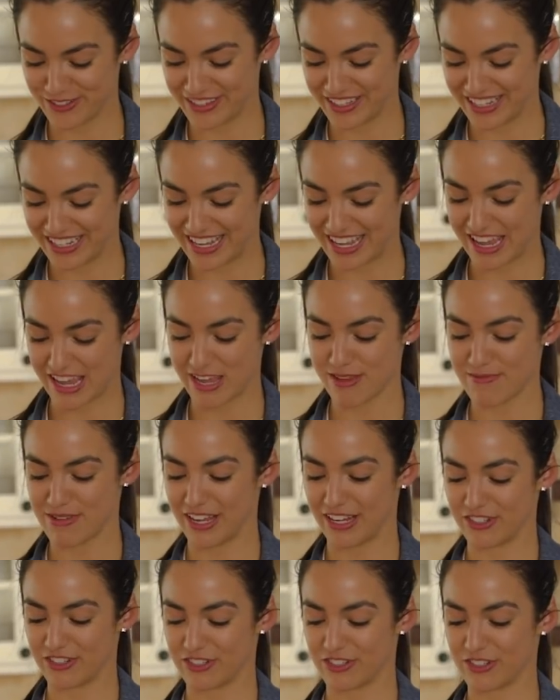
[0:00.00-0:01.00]
in the game.
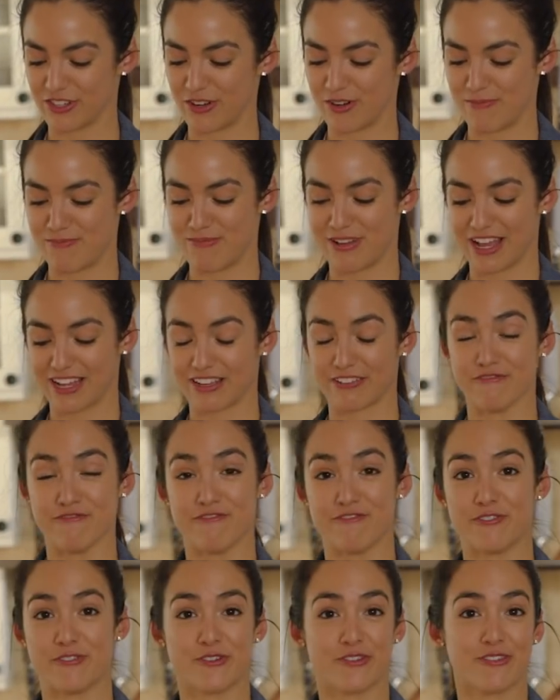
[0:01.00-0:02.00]
I just go back and
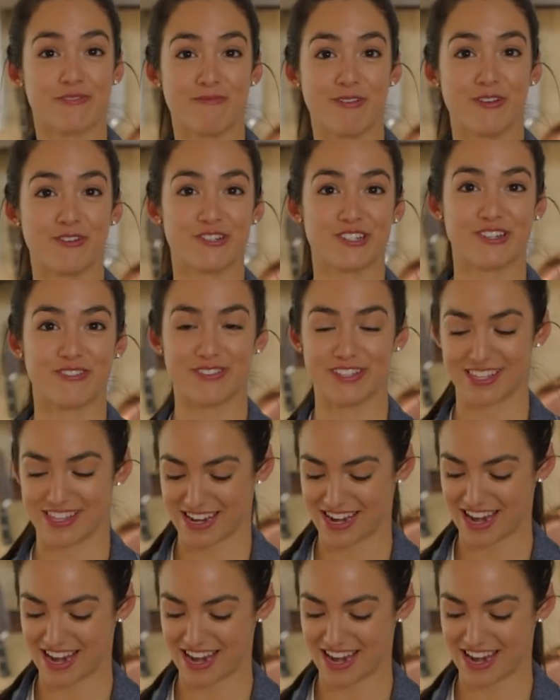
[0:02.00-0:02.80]
forth motion with the